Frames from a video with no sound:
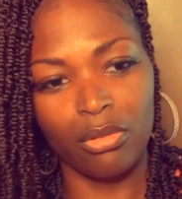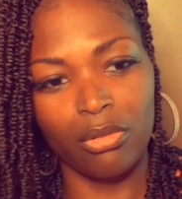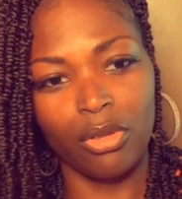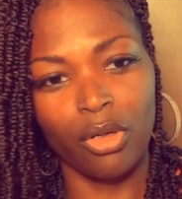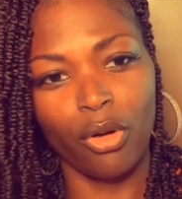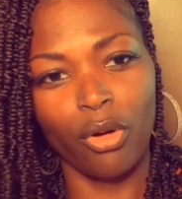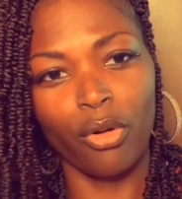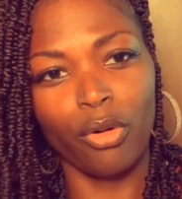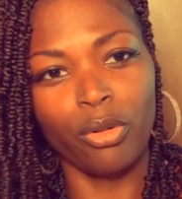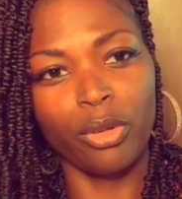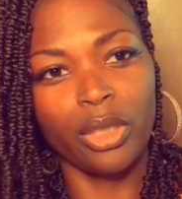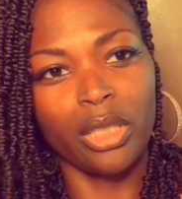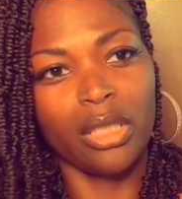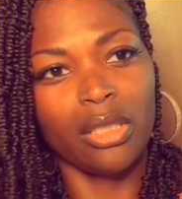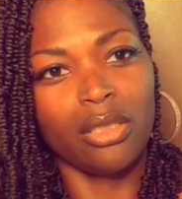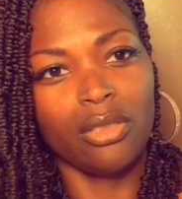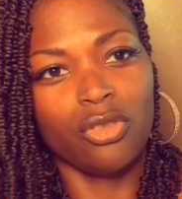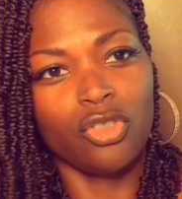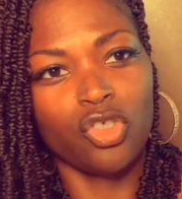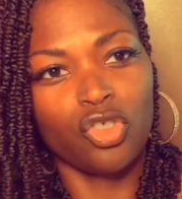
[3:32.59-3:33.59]

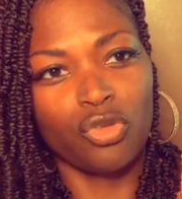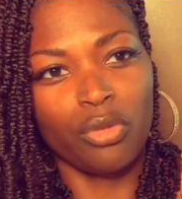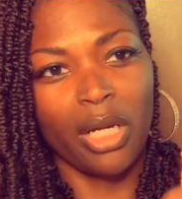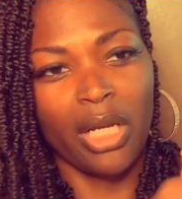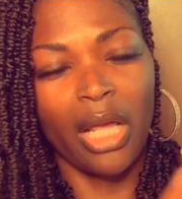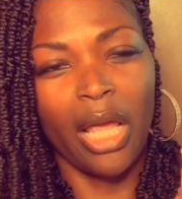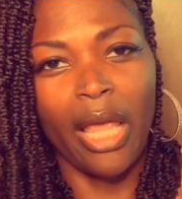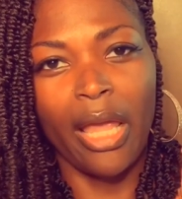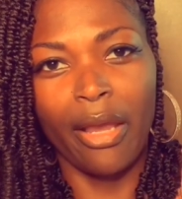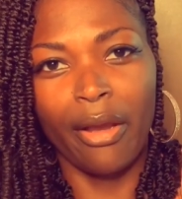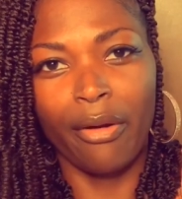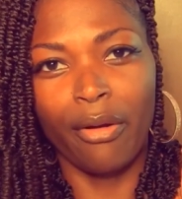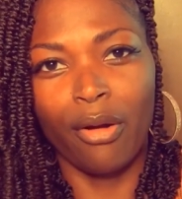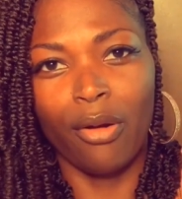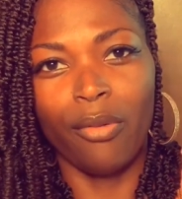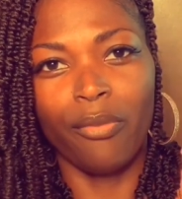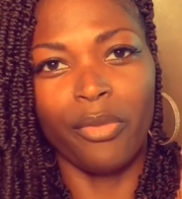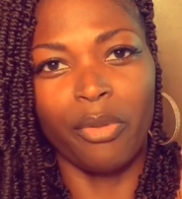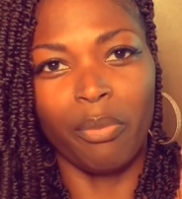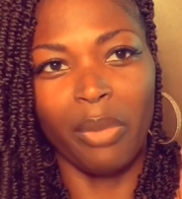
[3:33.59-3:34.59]
curly straight hair
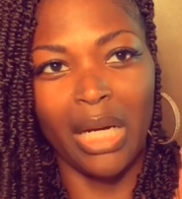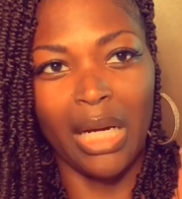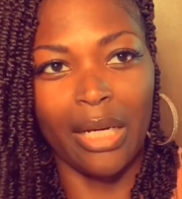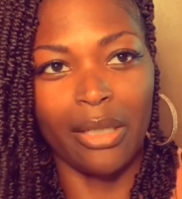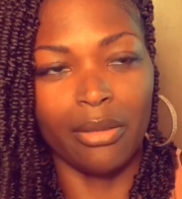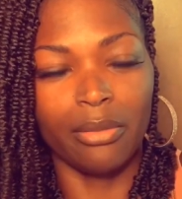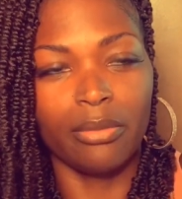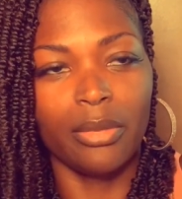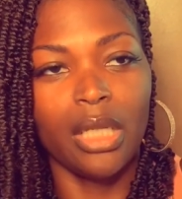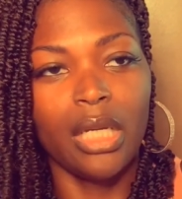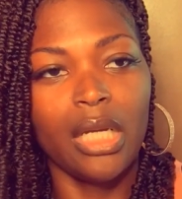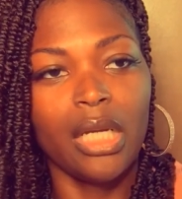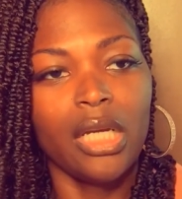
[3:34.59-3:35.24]
on the bottom.